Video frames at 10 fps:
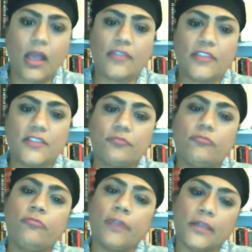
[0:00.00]
And there's a
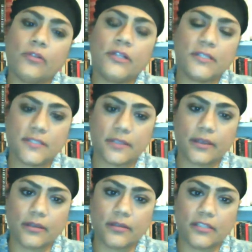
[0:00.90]
real
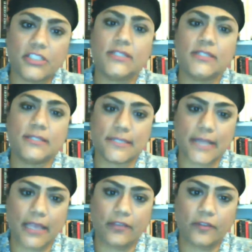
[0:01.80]
concern that she's
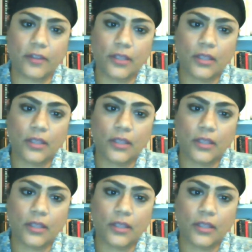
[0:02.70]
enslaved.